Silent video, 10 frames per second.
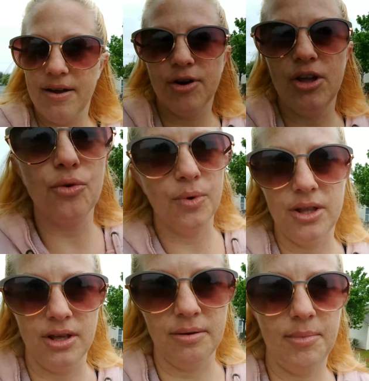for that,
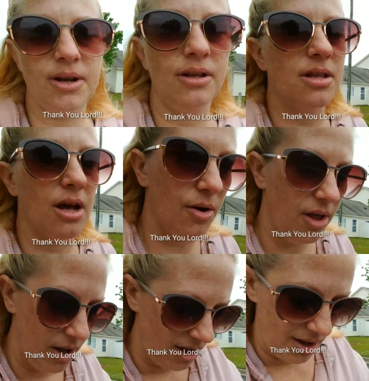for either one of them.
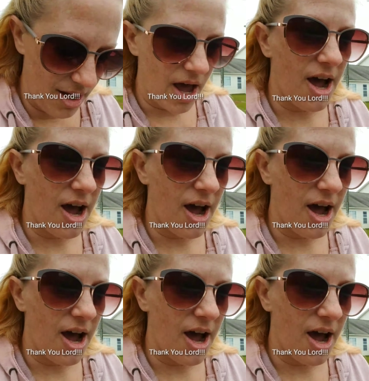So